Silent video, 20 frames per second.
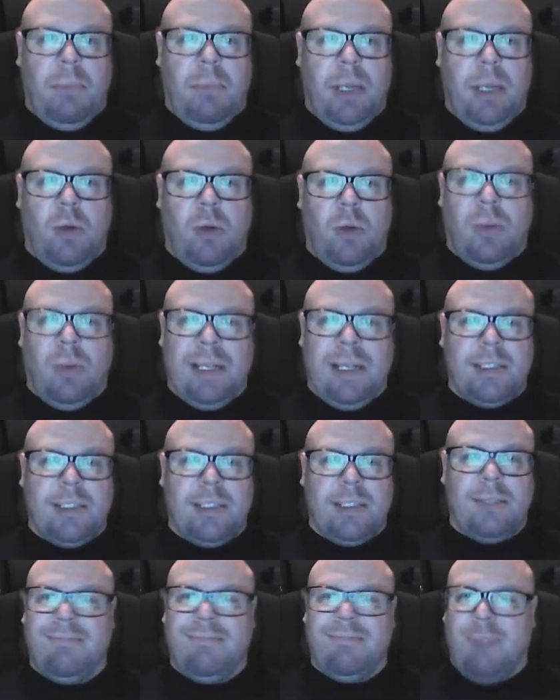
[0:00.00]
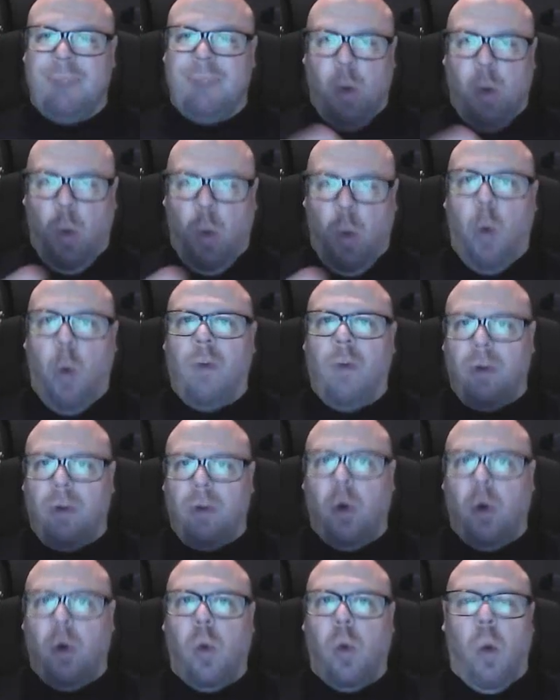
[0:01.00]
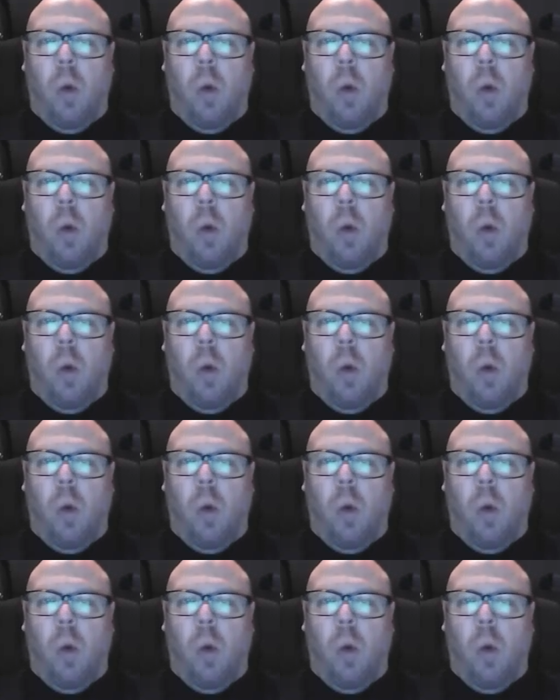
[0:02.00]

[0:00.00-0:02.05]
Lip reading: You know, this overall